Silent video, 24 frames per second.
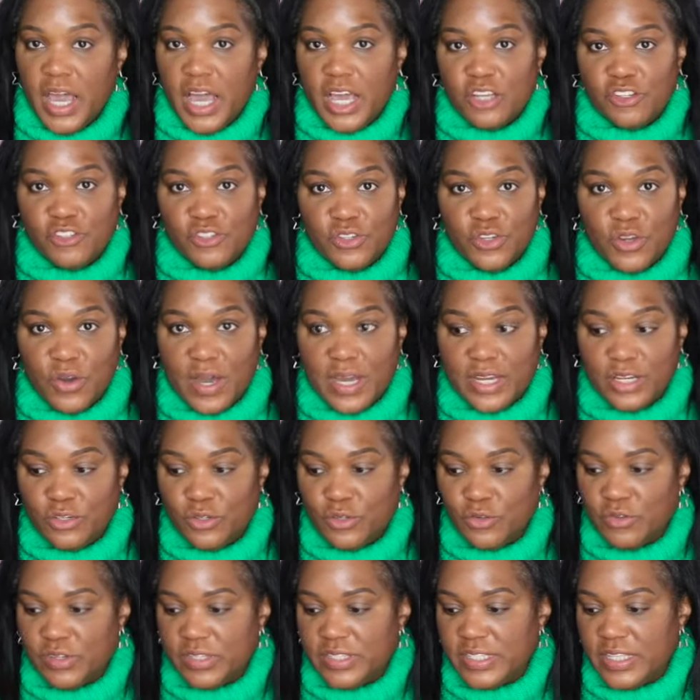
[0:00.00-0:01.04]
As you know, I
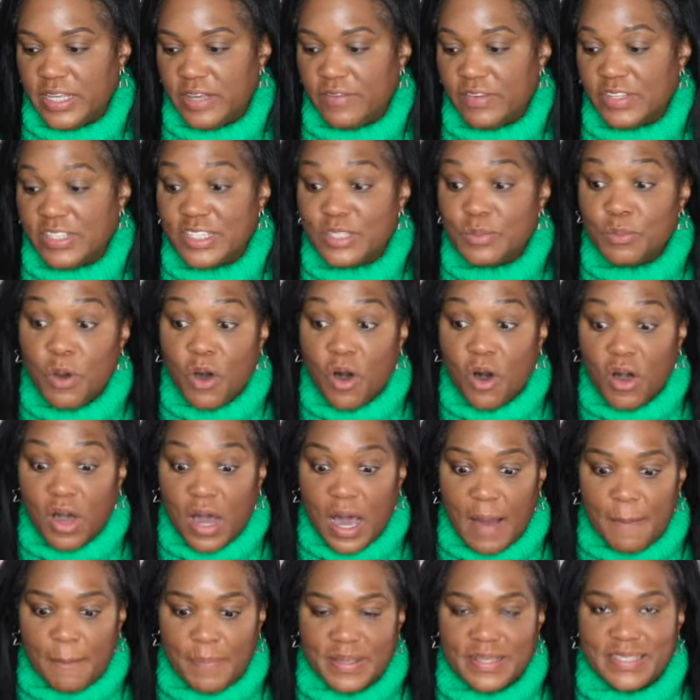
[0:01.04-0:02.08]
do receive a small
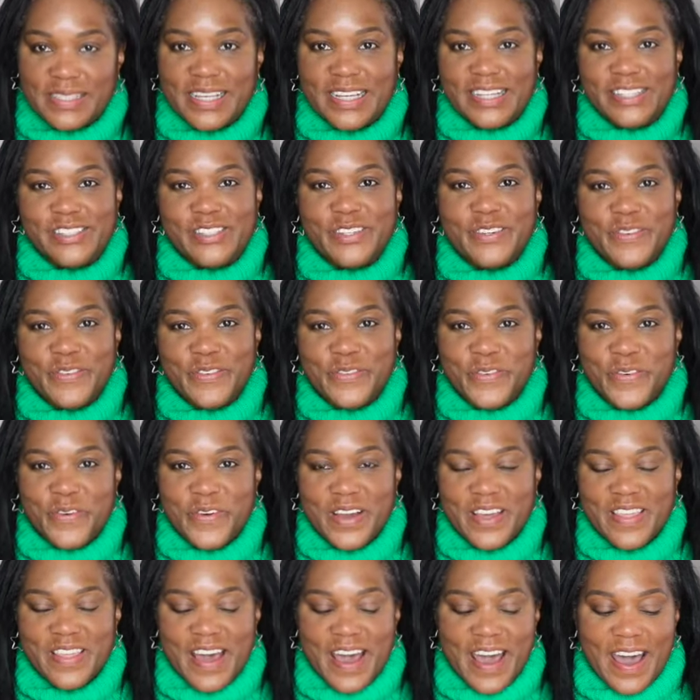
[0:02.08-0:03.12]
compensation
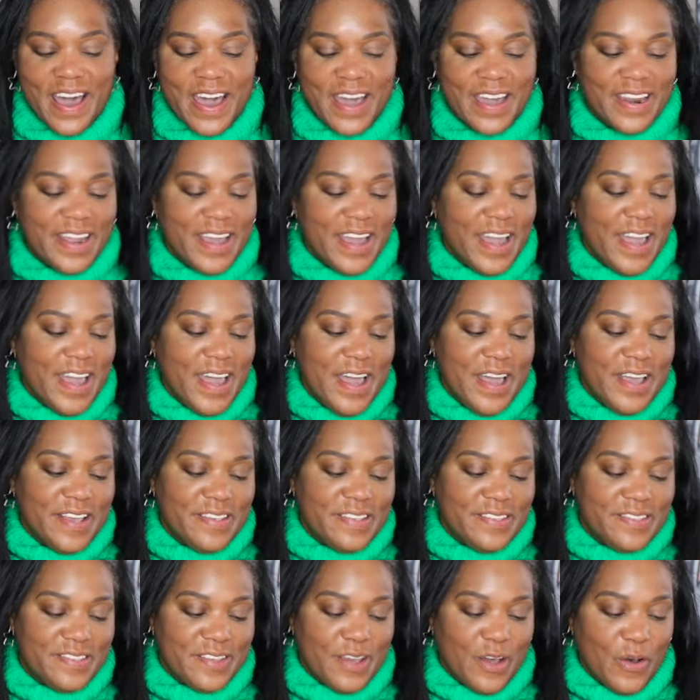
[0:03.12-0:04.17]
for that.
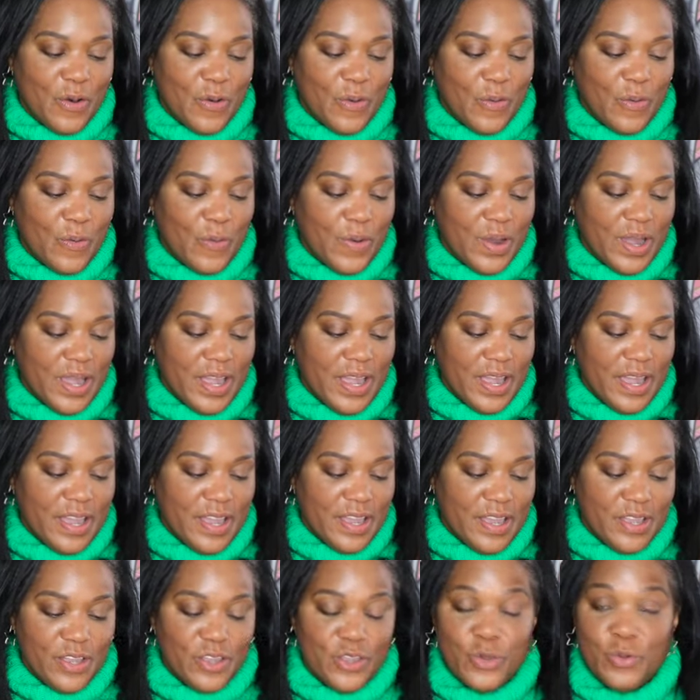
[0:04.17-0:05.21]
So
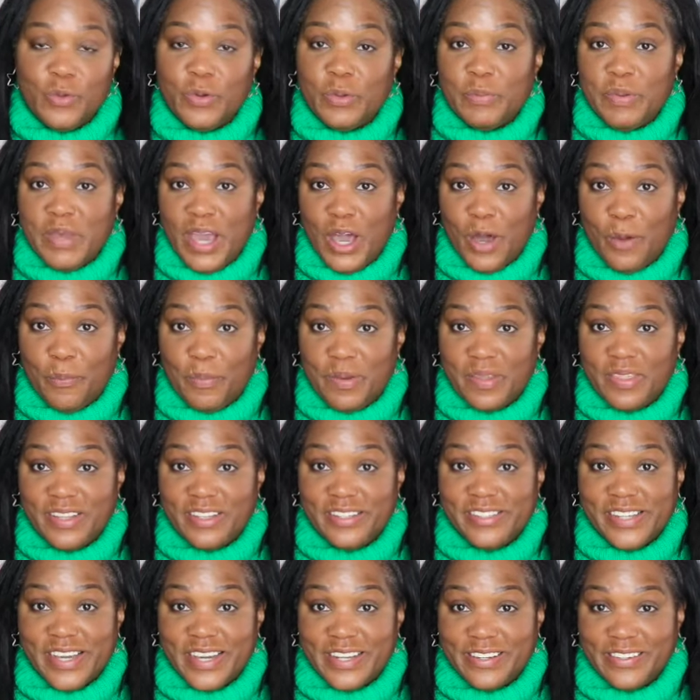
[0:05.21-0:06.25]
you would be helping the
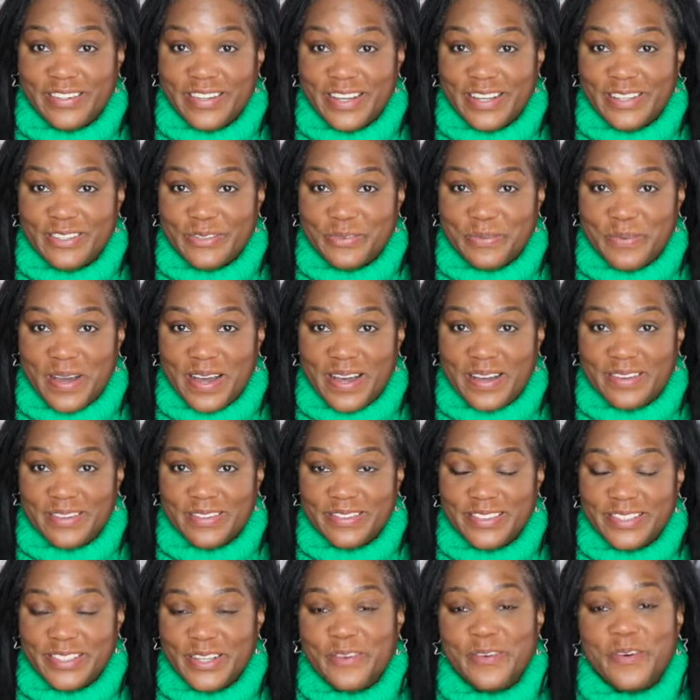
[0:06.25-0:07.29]
channel as well.
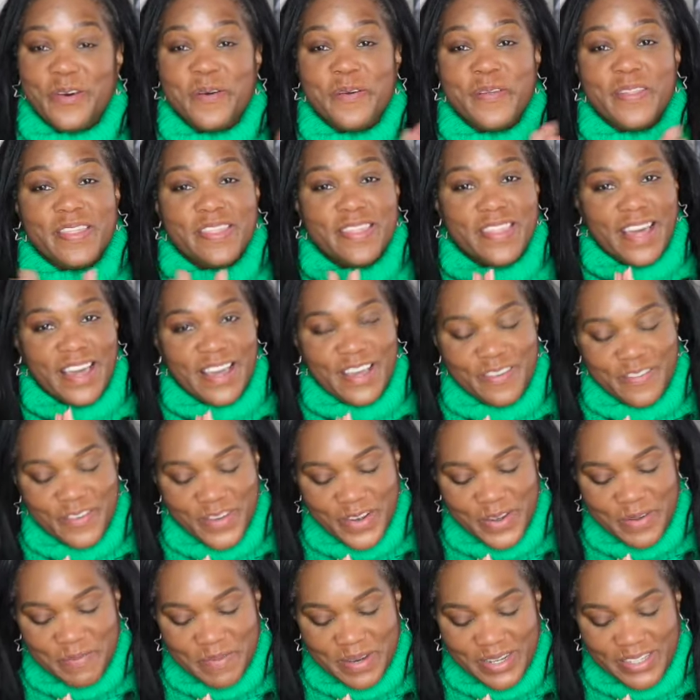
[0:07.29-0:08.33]
So thank you
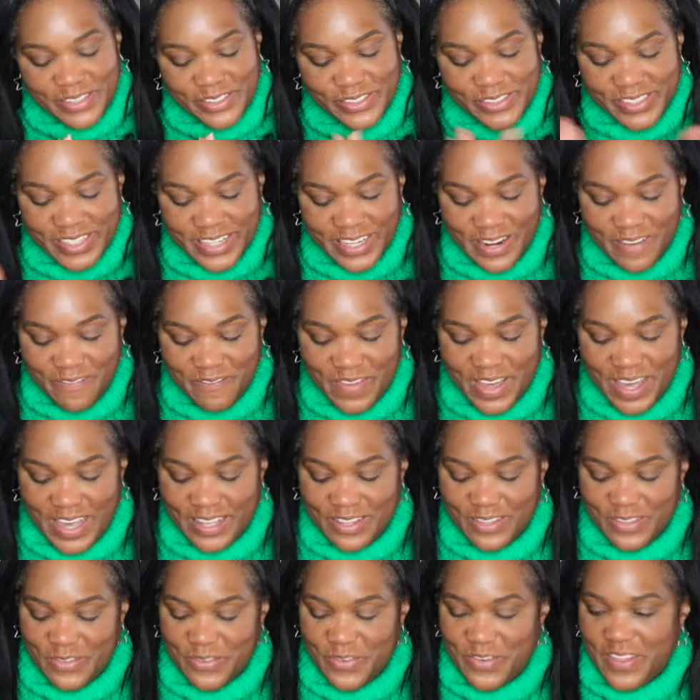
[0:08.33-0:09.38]
very much in
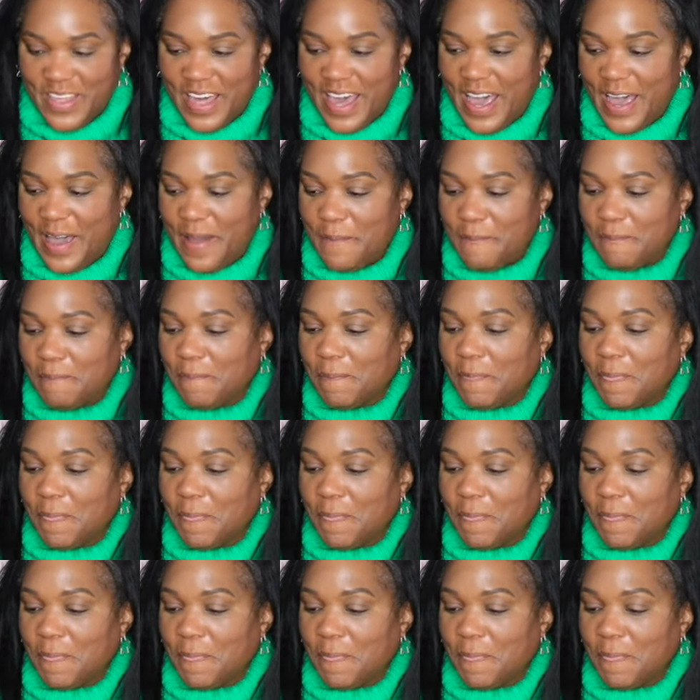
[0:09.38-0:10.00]
advance for that.